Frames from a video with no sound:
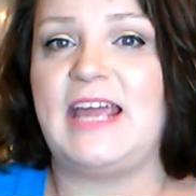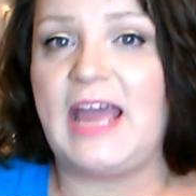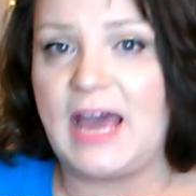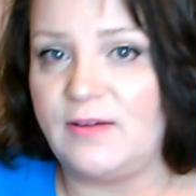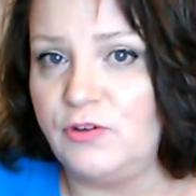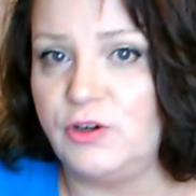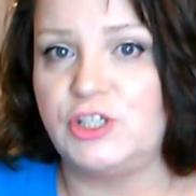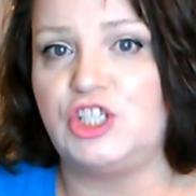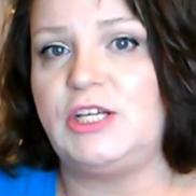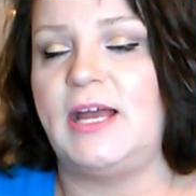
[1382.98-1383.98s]
they have
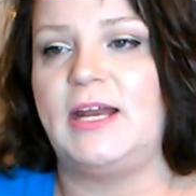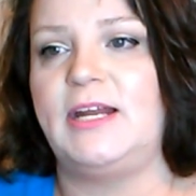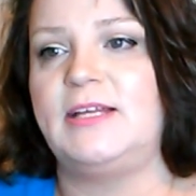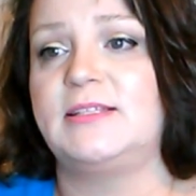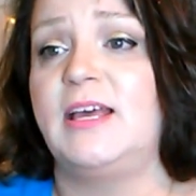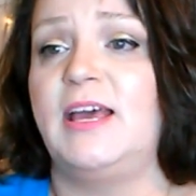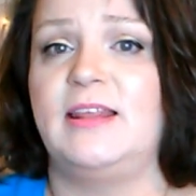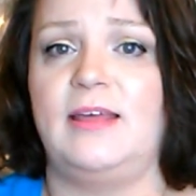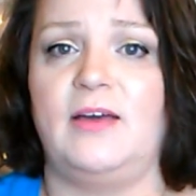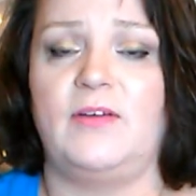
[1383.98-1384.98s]
Christianities,
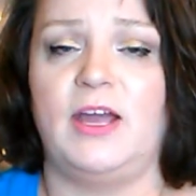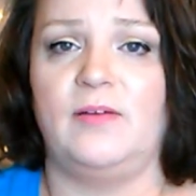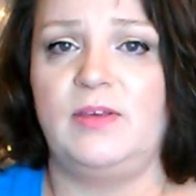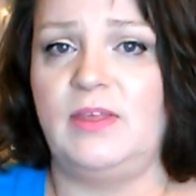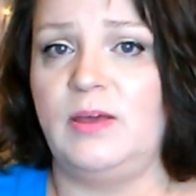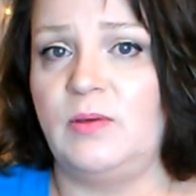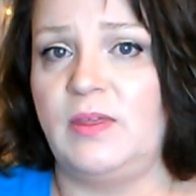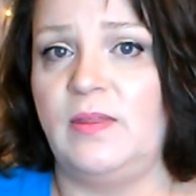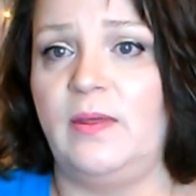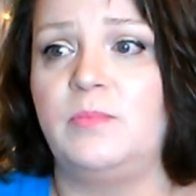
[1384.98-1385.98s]
they have everything
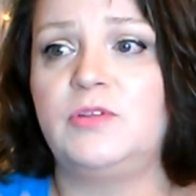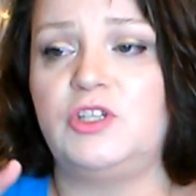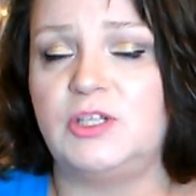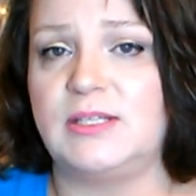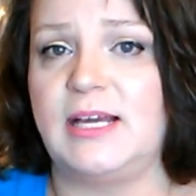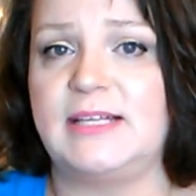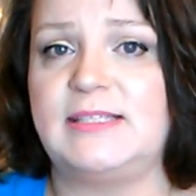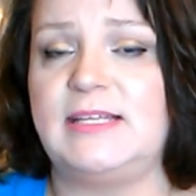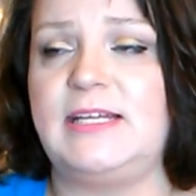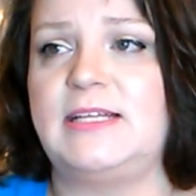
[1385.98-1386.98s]
within them, just like a
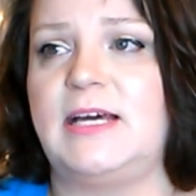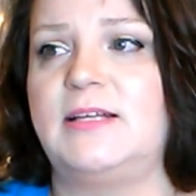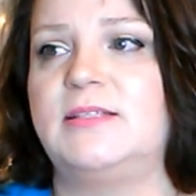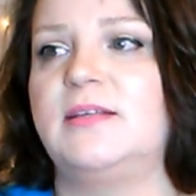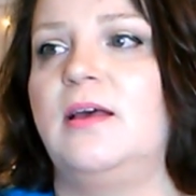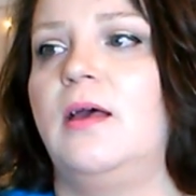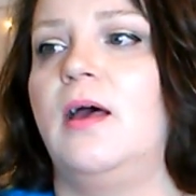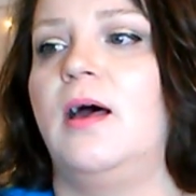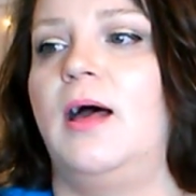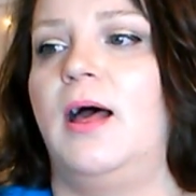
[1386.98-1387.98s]
city does.
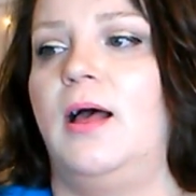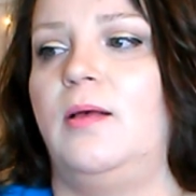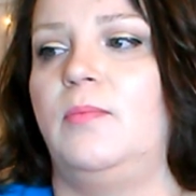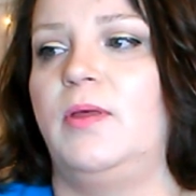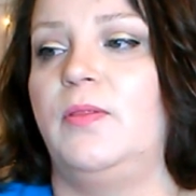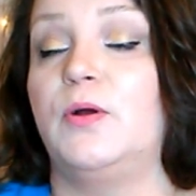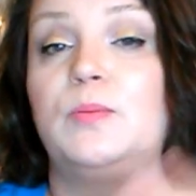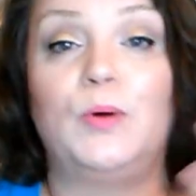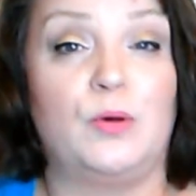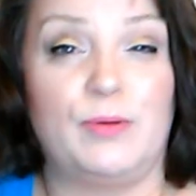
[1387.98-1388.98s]
They're
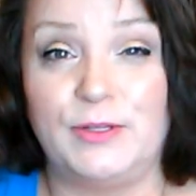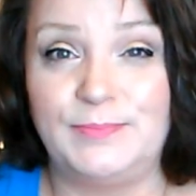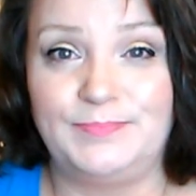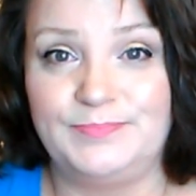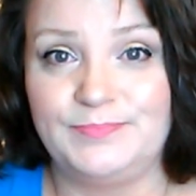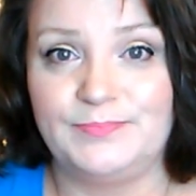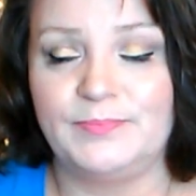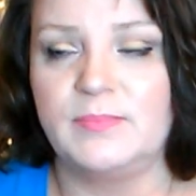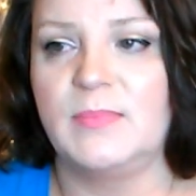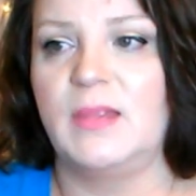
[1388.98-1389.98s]
mobile,
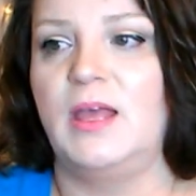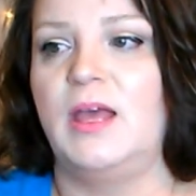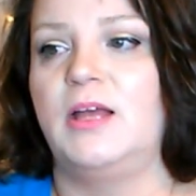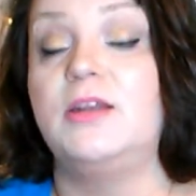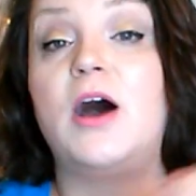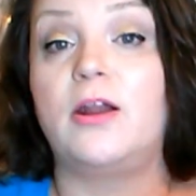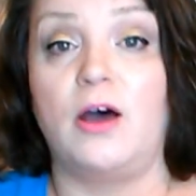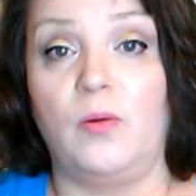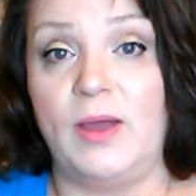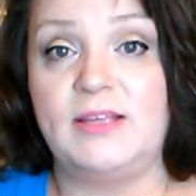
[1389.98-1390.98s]
not
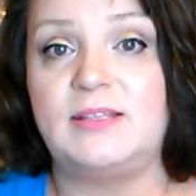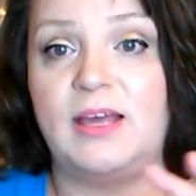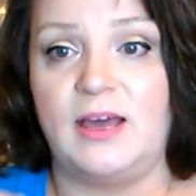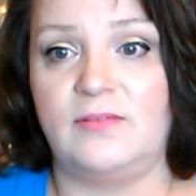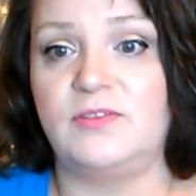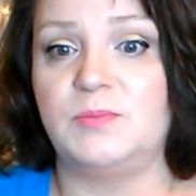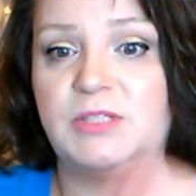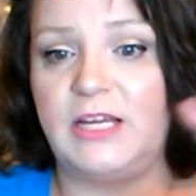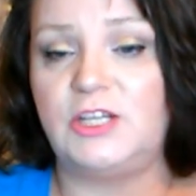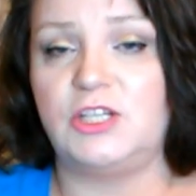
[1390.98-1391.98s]
always. They have some
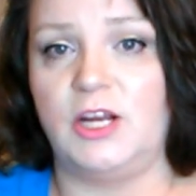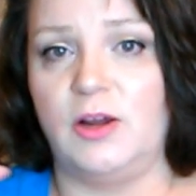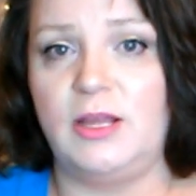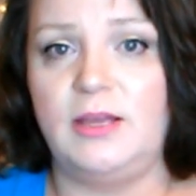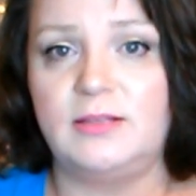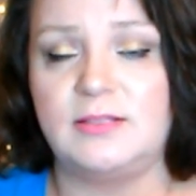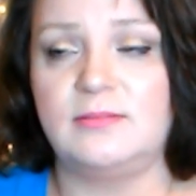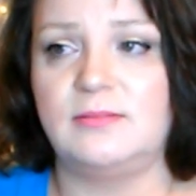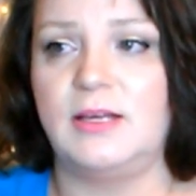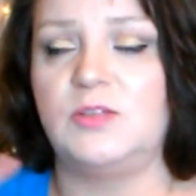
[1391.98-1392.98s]
stationaries
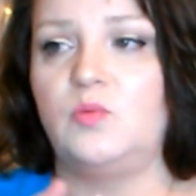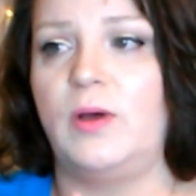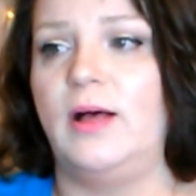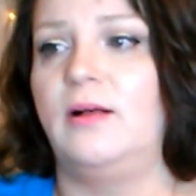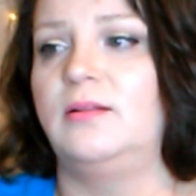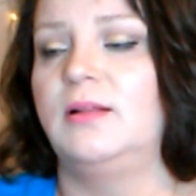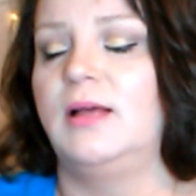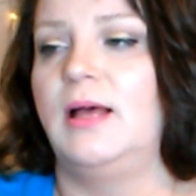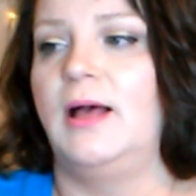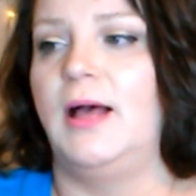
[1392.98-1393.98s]
as well,
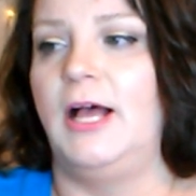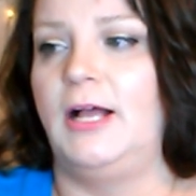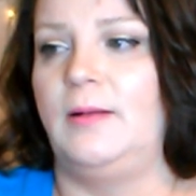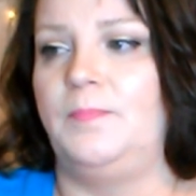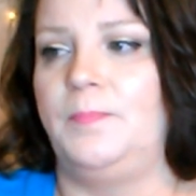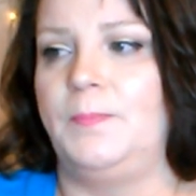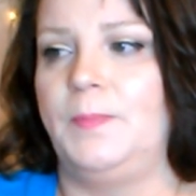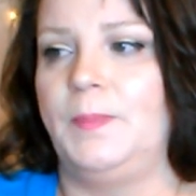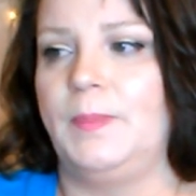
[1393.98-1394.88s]
um,